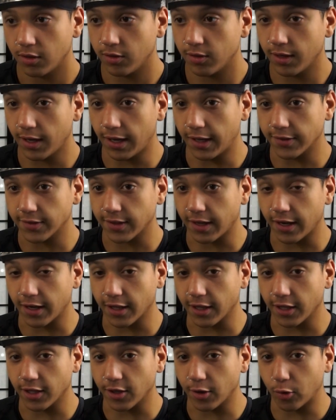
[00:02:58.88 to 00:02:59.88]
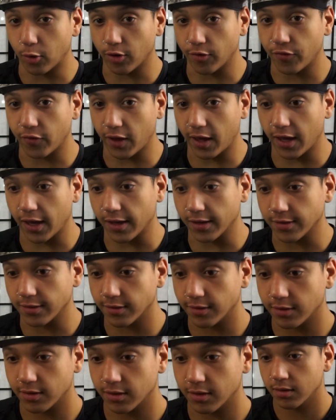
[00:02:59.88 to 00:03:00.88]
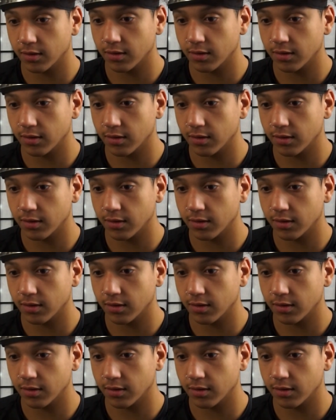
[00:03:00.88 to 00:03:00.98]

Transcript: You guys gotta get going fast.